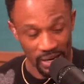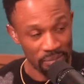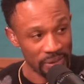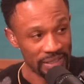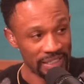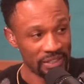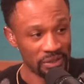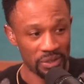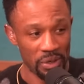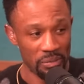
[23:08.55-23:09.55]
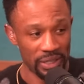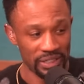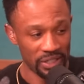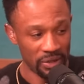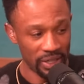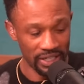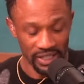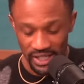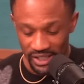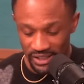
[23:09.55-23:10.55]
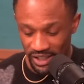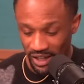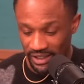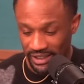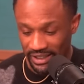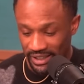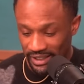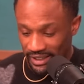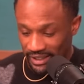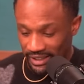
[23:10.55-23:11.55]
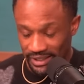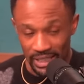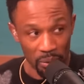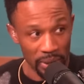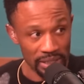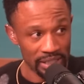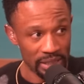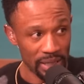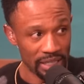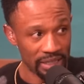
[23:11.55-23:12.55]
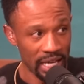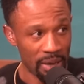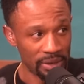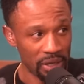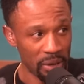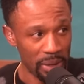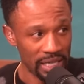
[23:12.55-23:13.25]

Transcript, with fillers: I appreciate you so much. So, uh, Charlie, let's stop wasting this man's time and talk